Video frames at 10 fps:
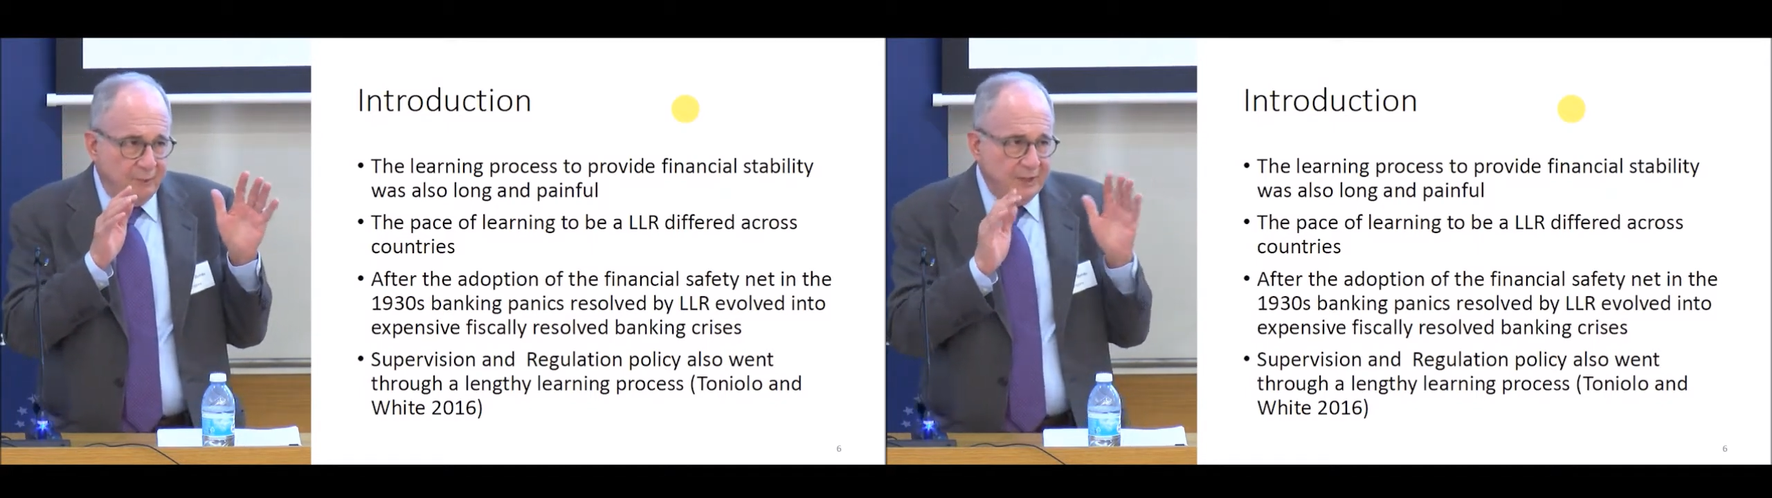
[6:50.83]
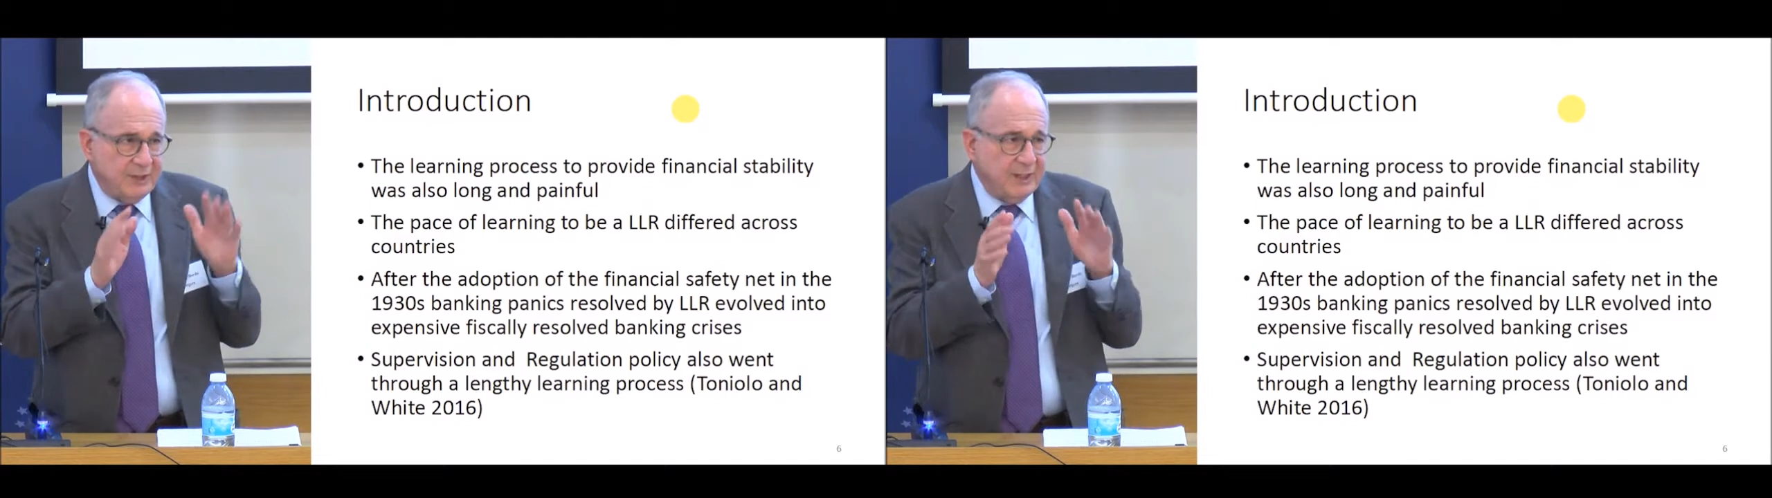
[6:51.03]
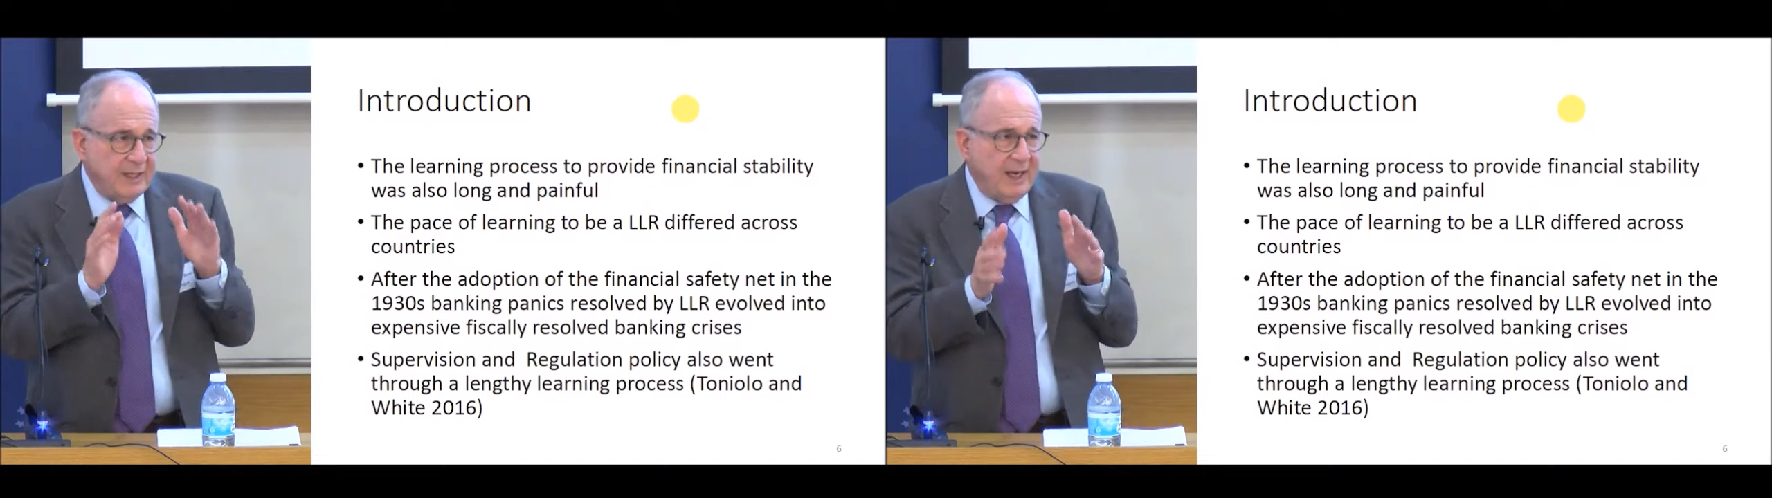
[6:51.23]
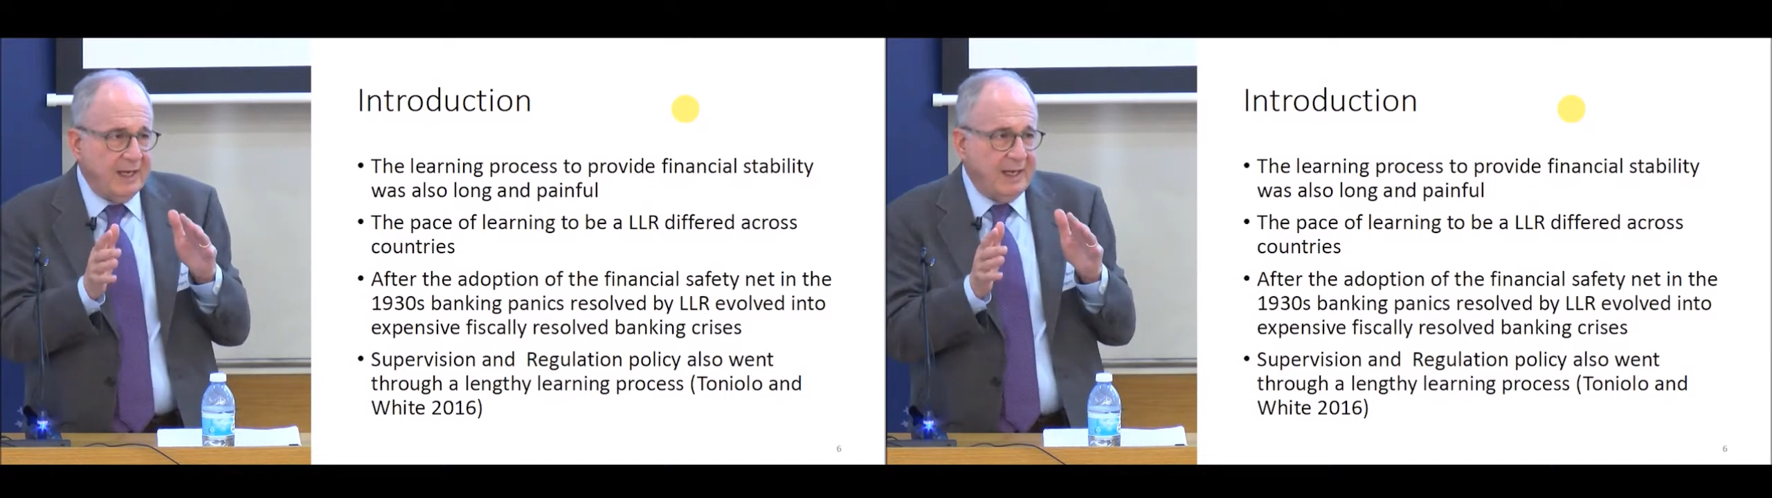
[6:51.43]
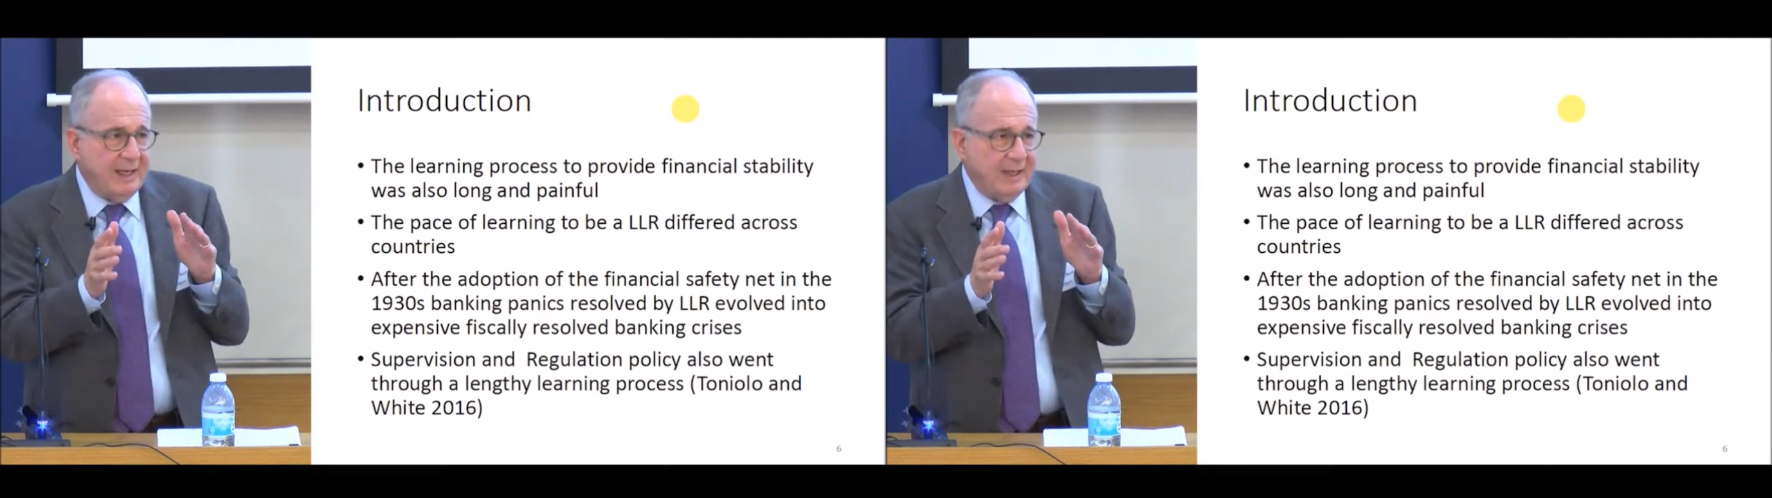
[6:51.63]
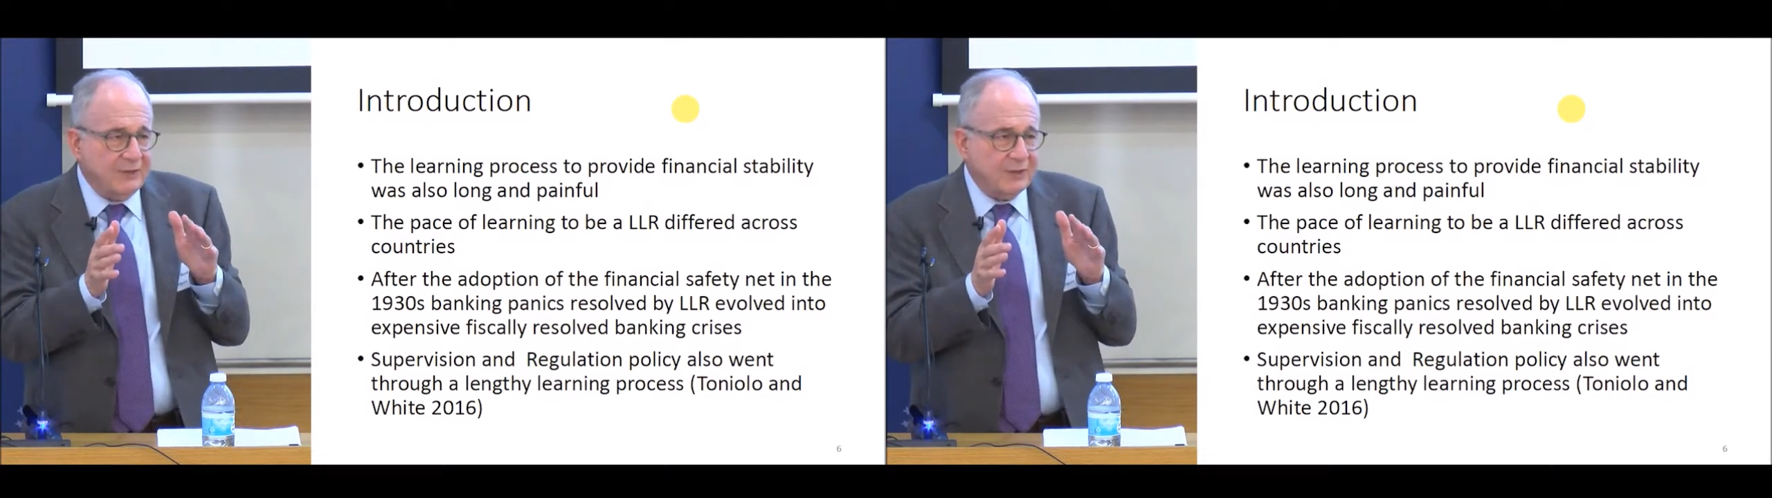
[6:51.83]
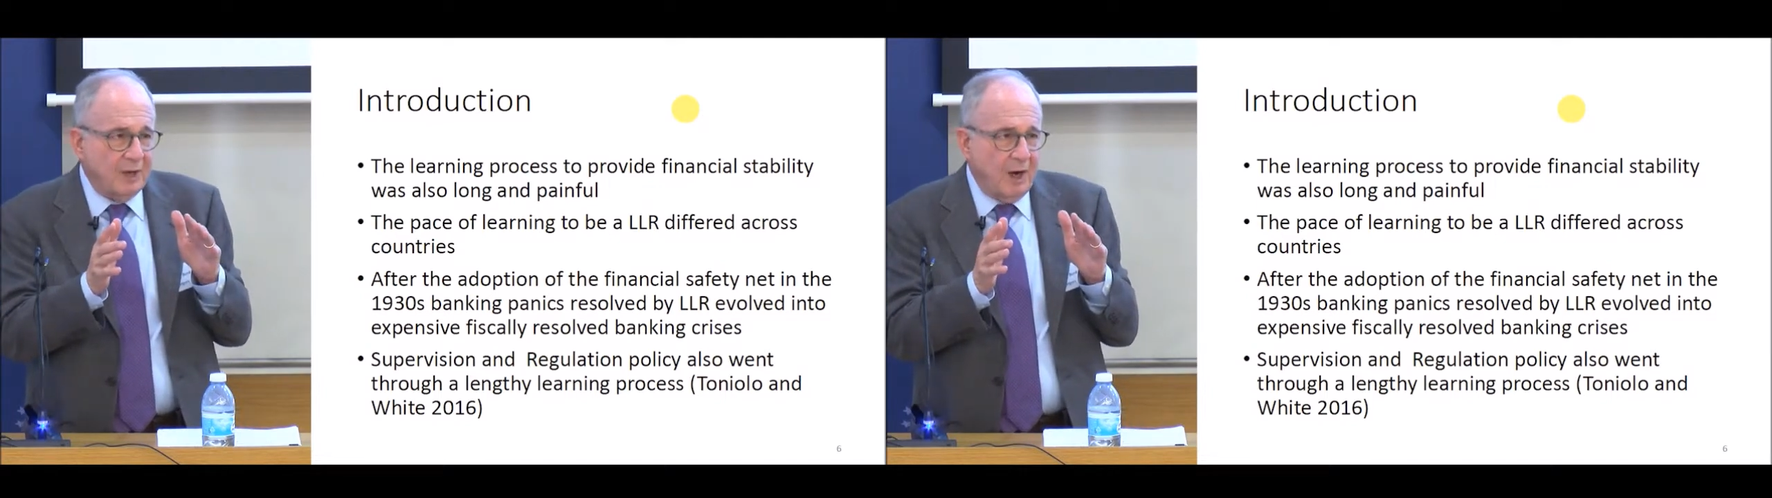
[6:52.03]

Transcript: recent decades